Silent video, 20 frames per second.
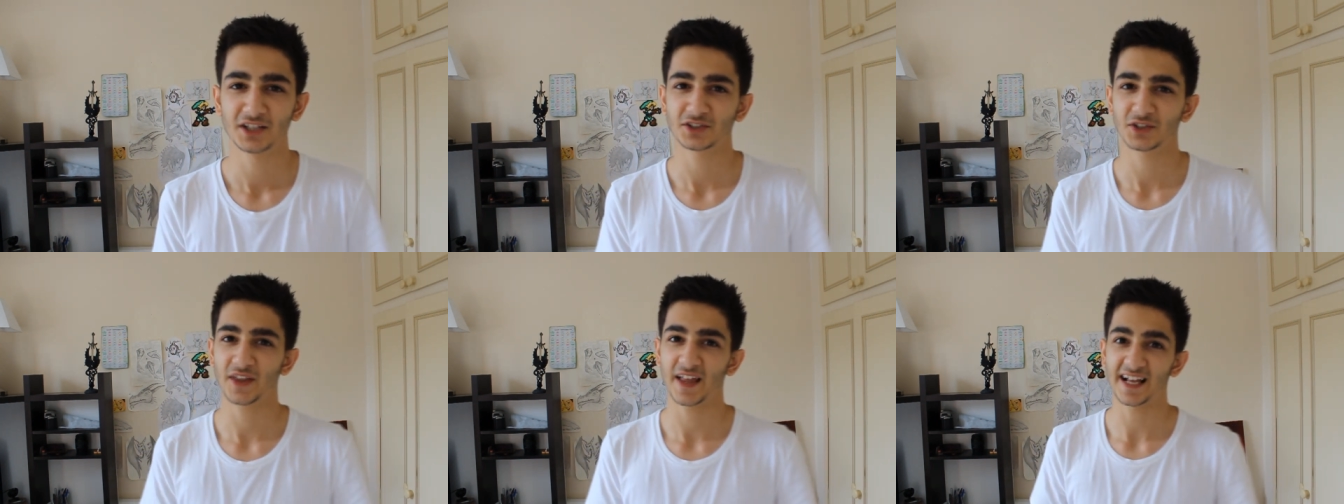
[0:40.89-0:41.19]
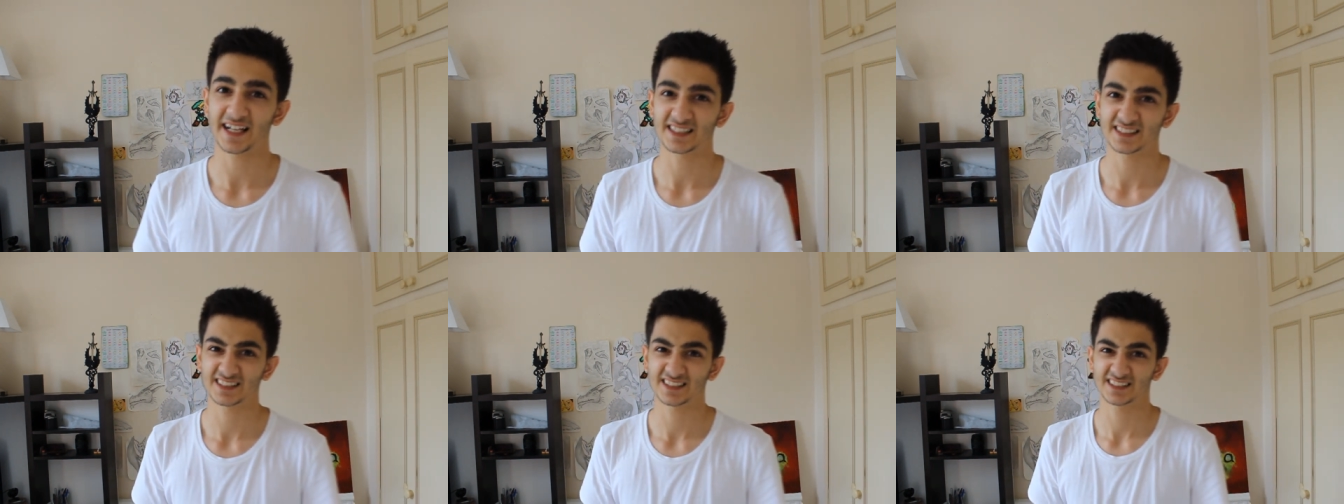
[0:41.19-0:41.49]
So
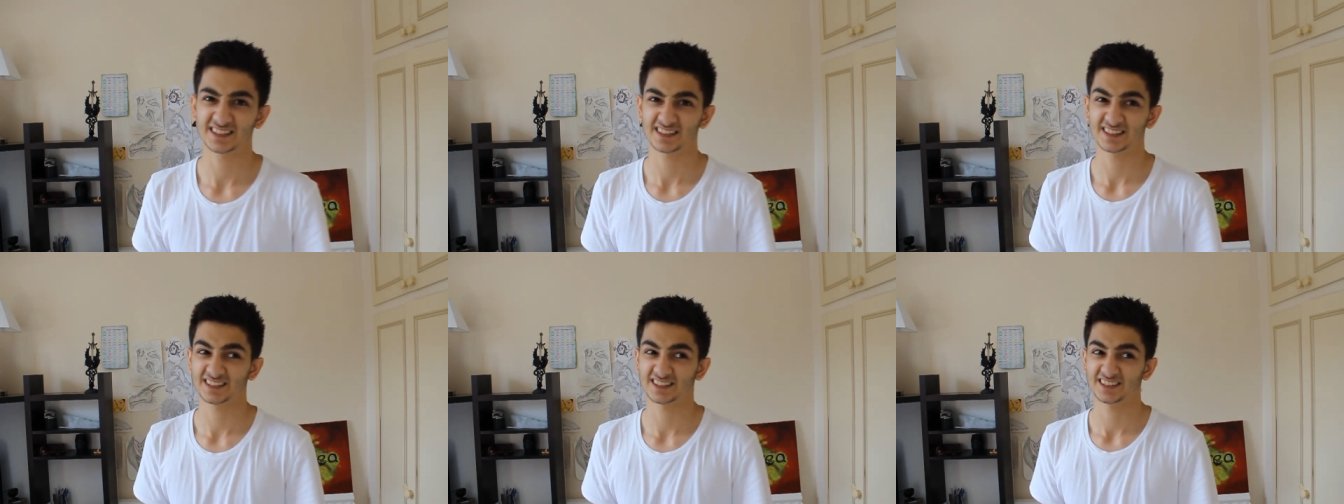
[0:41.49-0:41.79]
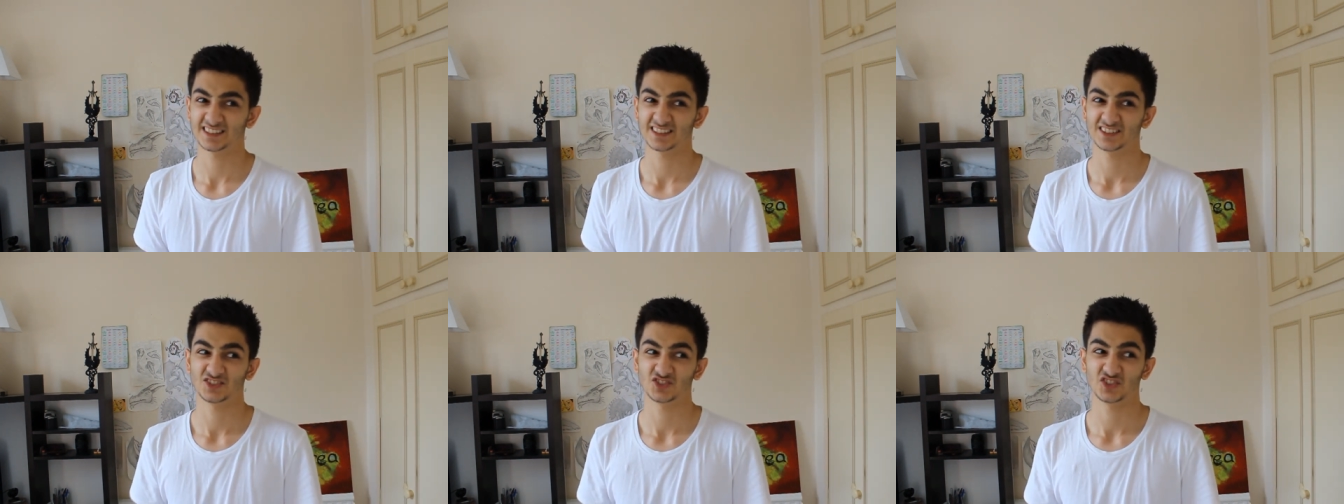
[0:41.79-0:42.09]

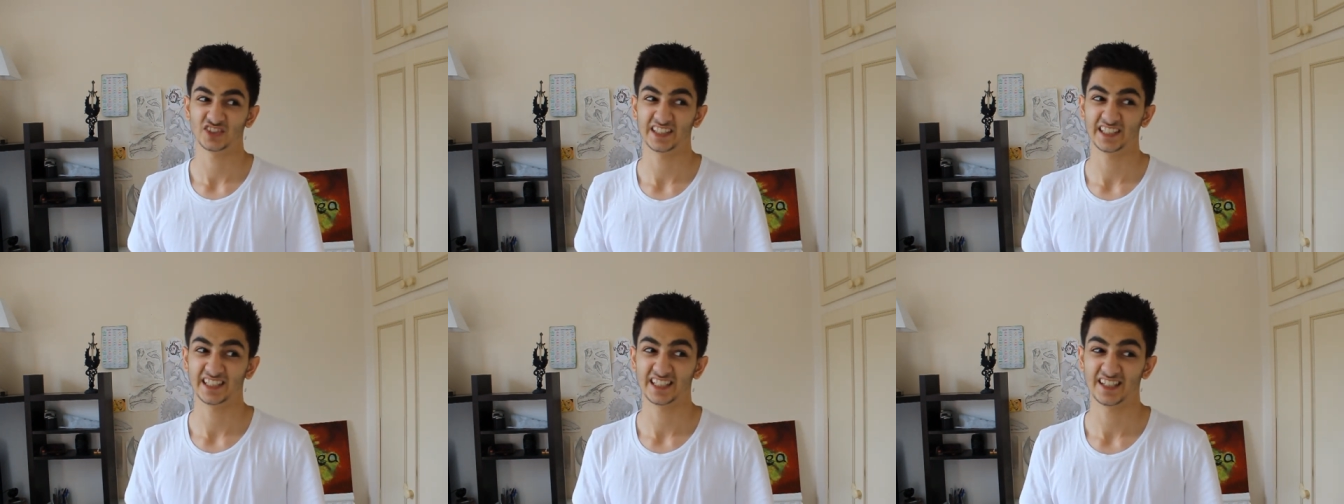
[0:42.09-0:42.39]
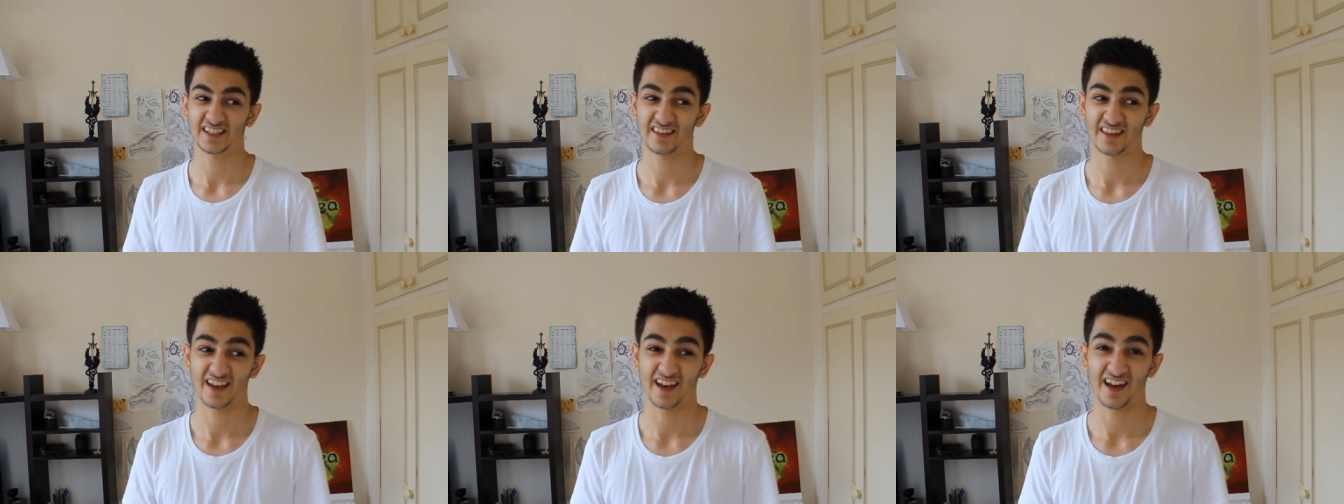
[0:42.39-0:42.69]
that's
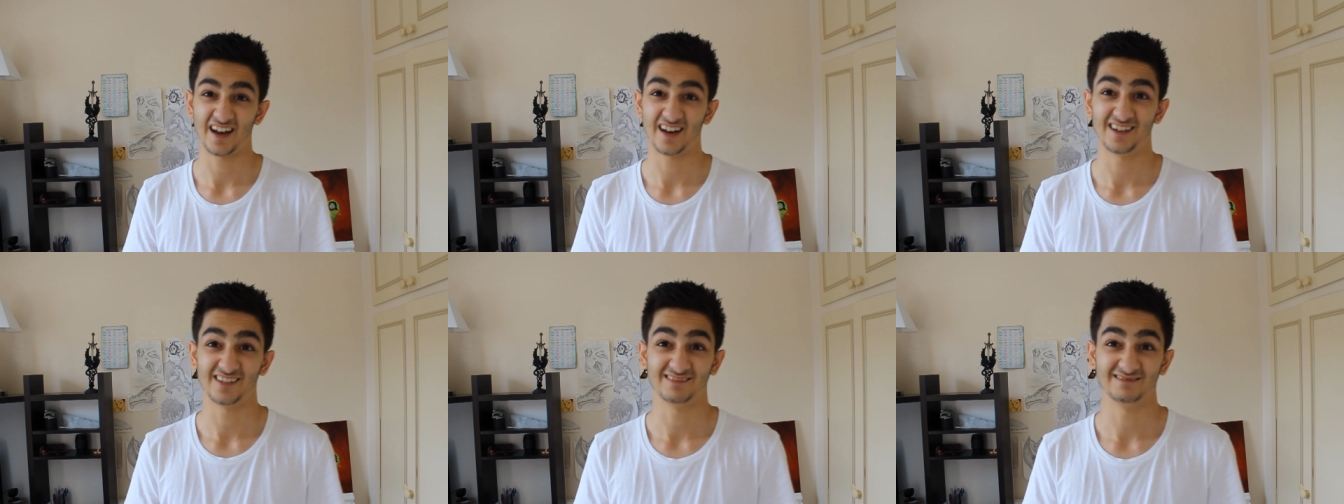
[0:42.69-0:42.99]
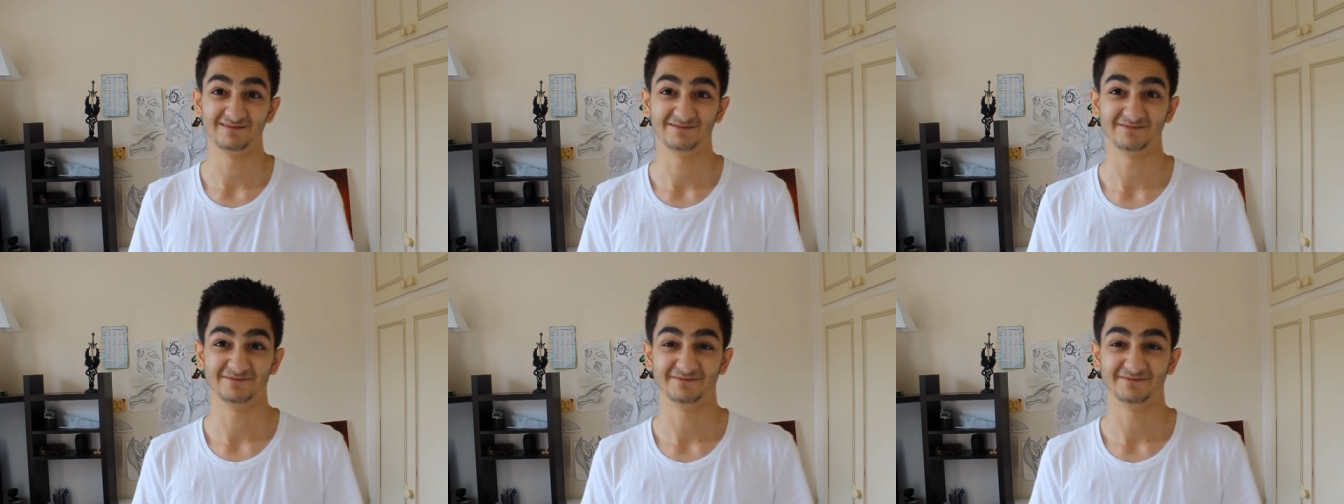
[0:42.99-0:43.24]
really that.